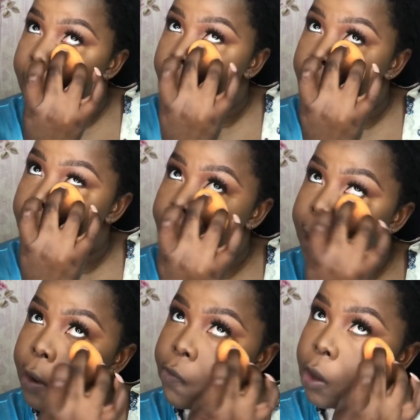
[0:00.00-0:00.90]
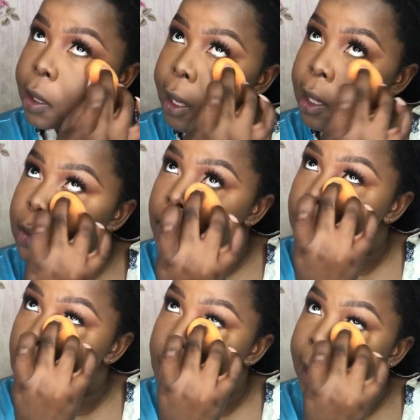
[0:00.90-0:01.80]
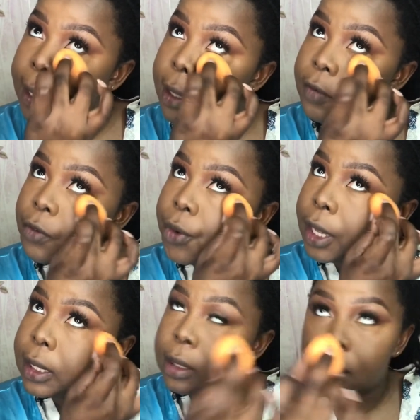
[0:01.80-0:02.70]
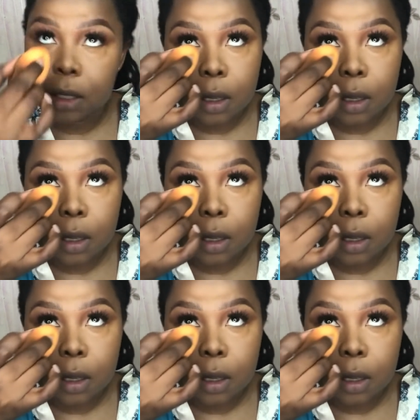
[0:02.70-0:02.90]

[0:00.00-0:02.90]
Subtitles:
If in case you feel like they've creased,